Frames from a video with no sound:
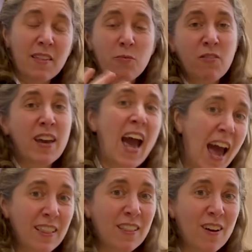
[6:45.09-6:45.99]
that we've
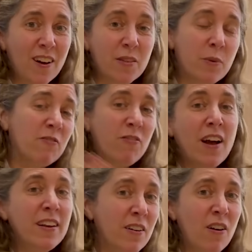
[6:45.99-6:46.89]
cataloged, that we can
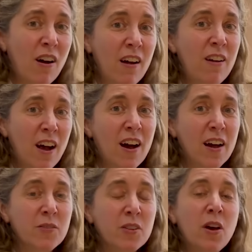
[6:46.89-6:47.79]
find in our
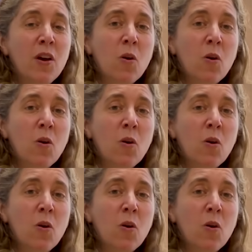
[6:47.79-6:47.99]
archives